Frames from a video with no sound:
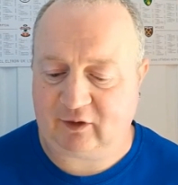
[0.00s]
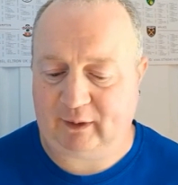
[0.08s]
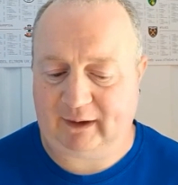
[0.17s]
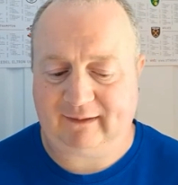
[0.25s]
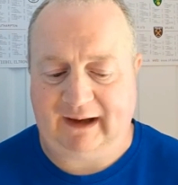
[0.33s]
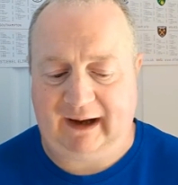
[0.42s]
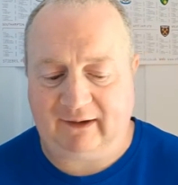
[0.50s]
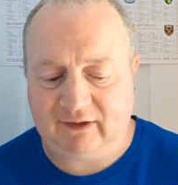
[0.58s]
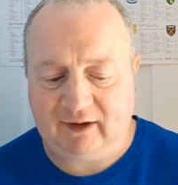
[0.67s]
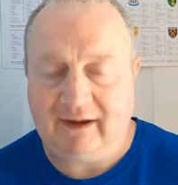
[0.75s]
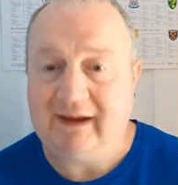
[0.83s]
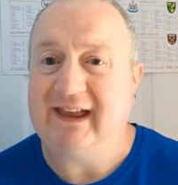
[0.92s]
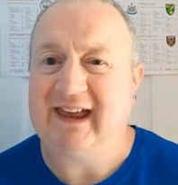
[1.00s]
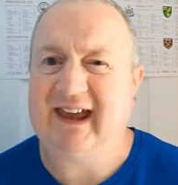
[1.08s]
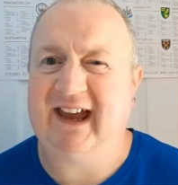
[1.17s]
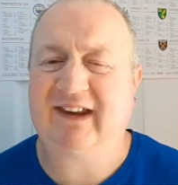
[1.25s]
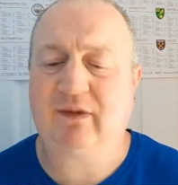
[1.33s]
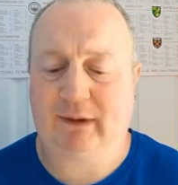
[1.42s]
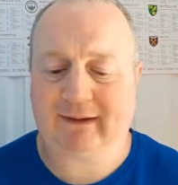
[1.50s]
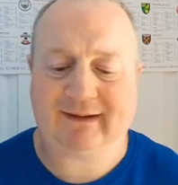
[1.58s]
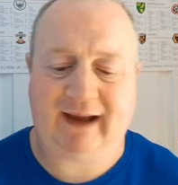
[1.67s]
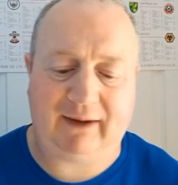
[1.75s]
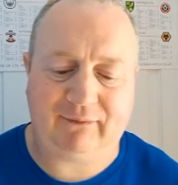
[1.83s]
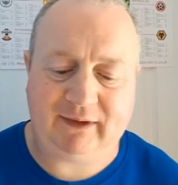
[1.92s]
22nd,
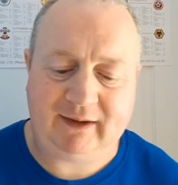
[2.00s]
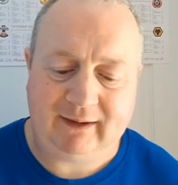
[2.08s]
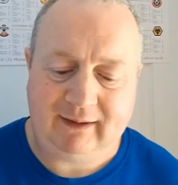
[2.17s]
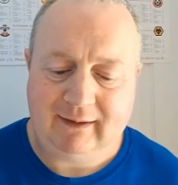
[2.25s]
8:27.